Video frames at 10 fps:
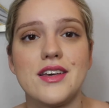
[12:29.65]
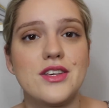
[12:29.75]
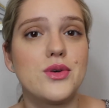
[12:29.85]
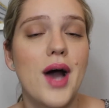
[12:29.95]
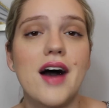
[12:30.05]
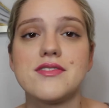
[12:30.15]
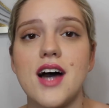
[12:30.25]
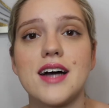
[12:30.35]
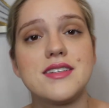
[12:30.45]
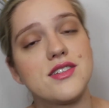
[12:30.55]
you have
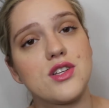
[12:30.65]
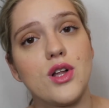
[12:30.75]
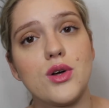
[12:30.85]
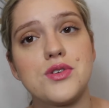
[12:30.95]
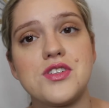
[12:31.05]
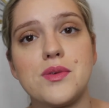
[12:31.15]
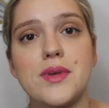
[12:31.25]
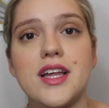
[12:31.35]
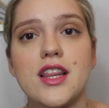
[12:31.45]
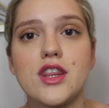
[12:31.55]
not disclosed to
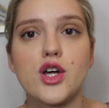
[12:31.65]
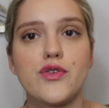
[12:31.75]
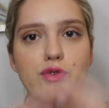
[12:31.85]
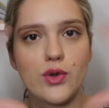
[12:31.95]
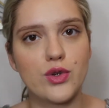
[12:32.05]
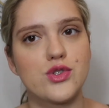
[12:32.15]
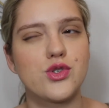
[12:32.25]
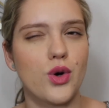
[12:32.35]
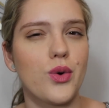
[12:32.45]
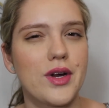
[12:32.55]
me the full
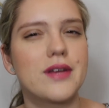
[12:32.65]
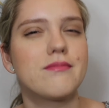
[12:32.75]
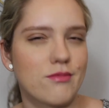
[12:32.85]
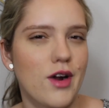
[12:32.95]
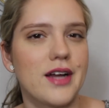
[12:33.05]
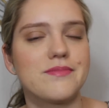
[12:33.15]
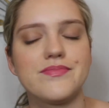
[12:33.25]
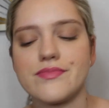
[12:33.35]
story, right?